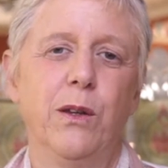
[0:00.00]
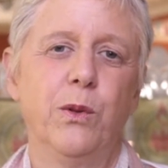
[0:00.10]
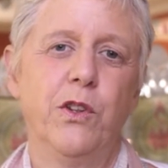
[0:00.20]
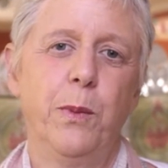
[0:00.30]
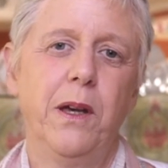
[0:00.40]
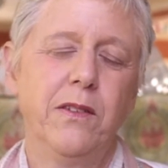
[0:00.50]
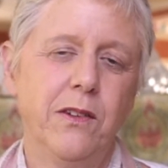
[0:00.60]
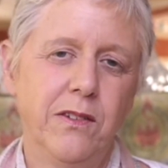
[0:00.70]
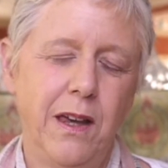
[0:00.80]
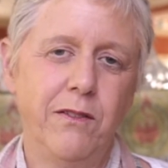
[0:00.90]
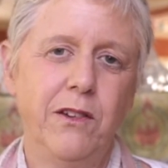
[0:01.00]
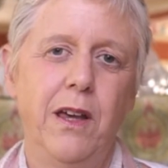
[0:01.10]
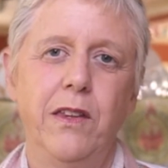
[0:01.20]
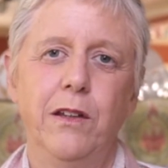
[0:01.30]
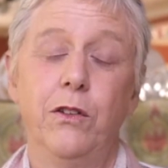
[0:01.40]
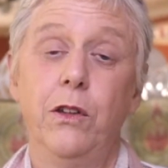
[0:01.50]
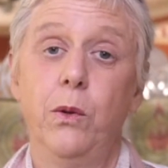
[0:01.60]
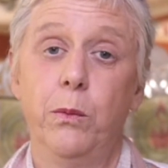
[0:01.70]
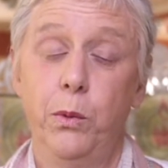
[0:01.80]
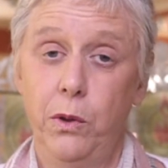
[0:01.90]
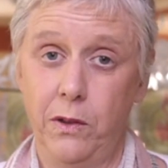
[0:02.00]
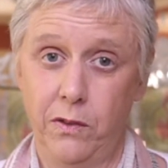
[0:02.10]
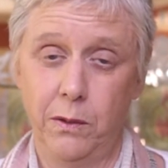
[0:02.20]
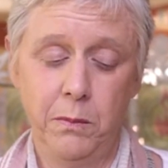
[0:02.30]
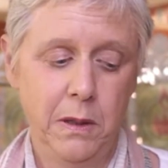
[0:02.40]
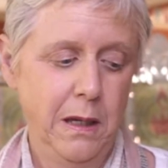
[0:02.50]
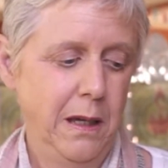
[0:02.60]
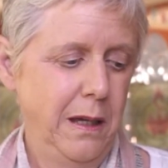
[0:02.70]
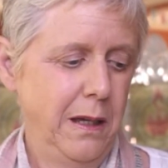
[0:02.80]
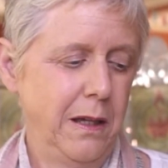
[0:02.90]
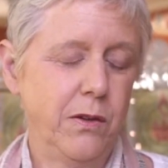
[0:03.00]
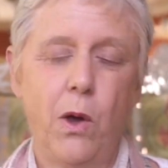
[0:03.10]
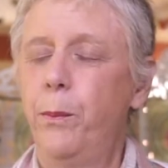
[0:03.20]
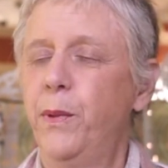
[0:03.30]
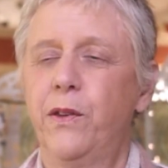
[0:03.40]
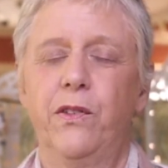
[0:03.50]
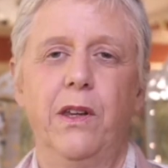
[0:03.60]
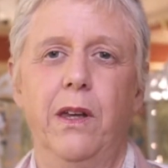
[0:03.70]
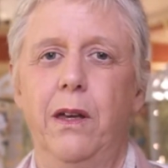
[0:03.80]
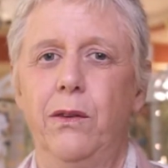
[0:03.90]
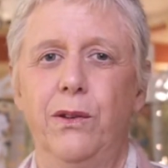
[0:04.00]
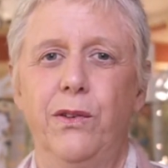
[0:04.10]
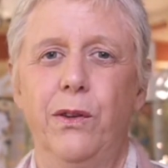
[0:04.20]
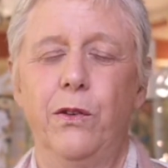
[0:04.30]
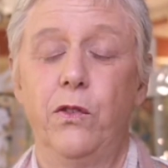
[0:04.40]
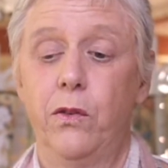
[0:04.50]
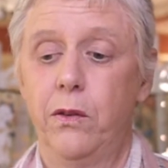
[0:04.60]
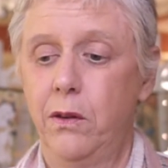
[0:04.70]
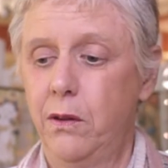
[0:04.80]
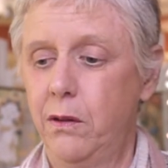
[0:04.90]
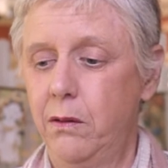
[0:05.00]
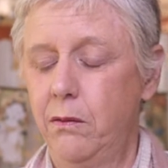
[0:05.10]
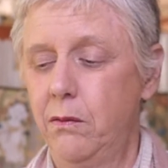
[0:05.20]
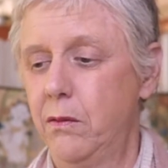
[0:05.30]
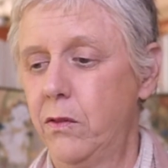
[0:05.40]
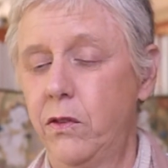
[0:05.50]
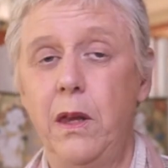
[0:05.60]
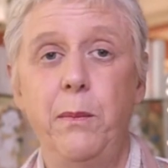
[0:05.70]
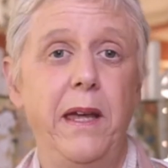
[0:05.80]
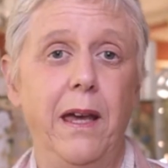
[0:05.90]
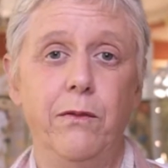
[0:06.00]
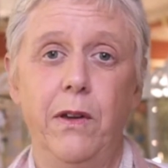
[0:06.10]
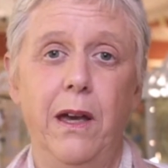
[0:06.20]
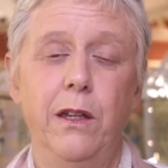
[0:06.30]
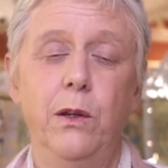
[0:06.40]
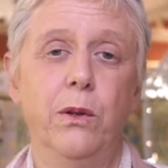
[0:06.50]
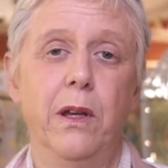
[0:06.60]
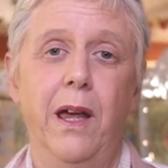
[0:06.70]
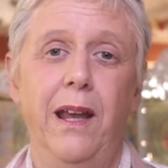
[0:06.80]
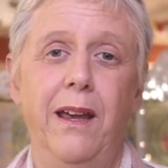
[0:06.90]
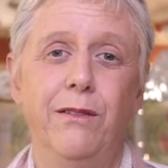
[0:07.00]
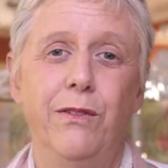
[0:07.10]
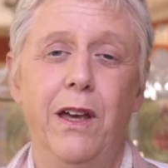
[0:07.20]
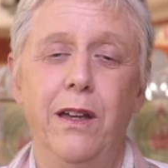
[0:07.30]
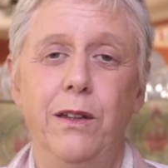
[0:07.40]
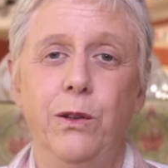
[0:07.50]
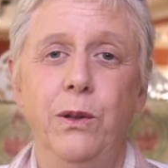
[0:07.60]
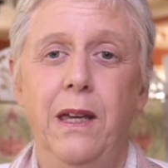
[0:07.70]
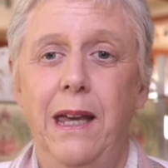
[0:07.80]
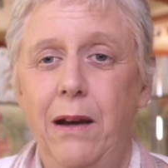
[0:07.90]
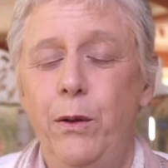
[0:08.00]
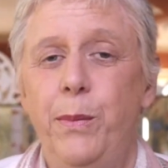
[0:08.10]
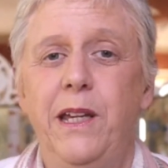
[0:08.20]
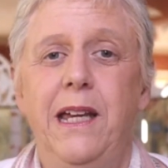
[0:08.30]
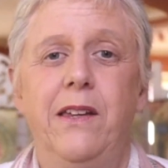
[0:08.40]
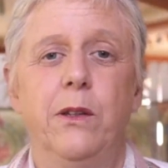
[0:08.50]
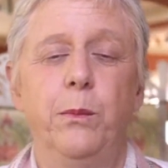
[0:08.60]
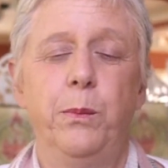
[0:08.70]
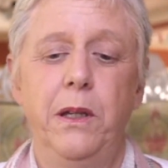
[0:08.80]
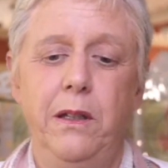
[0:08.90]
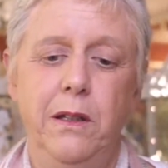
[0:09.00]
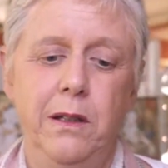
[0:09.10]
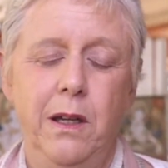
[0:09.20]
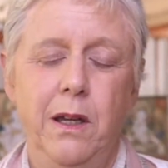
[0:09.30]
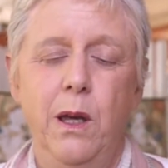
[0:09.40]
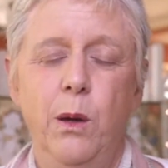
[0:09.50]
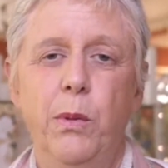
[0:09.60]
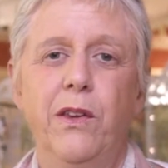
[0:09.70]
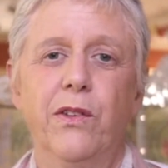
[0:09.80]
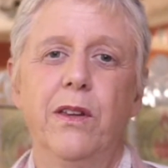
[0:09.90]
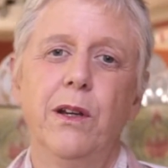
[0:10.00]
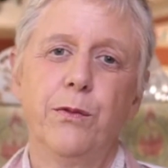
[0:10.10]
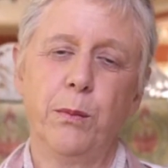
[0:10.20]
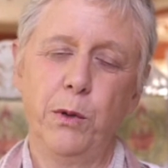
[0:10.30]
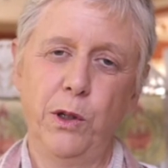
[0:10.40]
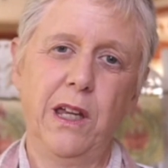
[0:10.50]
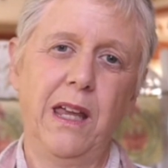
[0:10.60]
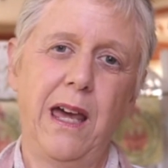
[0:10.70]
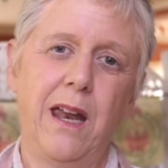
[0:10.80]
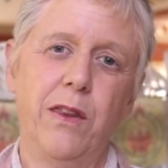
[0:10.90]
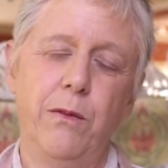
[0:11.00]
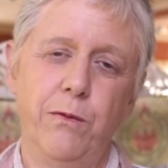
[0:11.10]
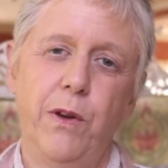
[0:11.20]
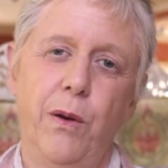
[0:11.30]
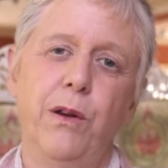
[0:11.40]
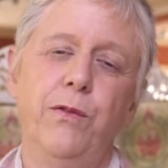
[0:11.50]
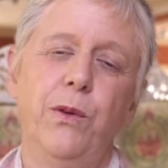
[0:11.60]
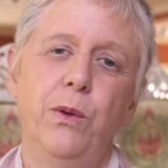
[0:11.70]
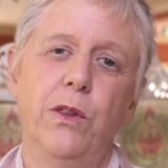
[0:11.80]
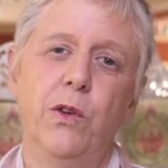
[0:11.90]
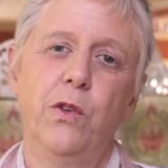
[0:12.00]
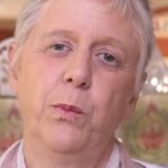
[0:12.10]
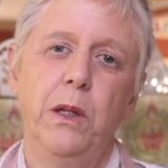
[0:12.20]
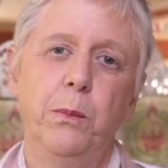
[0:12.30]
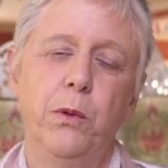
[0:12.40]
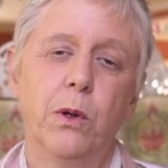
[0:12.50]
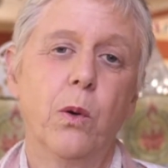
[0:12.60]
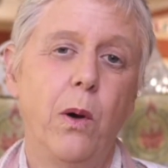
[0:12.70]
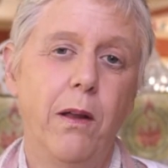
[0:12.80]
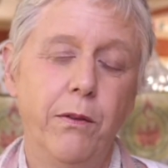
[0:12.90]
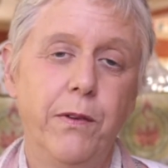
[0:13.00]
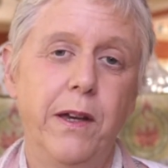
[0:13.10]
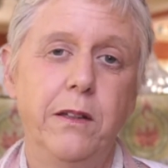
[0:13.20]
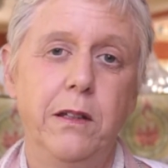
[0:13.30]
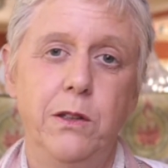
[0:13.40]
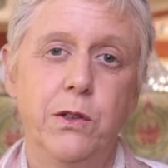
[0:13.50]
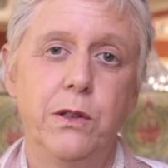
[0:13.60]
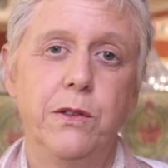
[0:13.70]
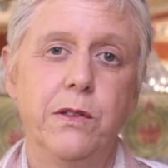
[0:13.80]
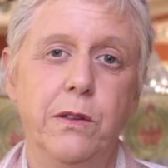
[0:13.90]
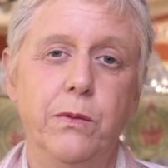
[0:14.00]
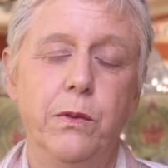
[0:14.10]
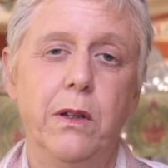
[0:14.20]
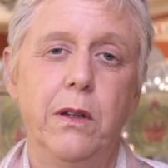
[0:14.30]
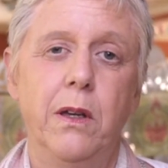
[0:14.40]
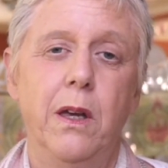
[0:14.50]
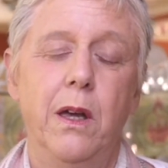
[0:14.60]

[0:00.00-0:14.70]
of the responses have nothing to do with Buddhism. It's all mixed together. So they may have value or not have value. Everybody has an opinion. But it's clear from looking at it that very few of those people are qualified teachers of the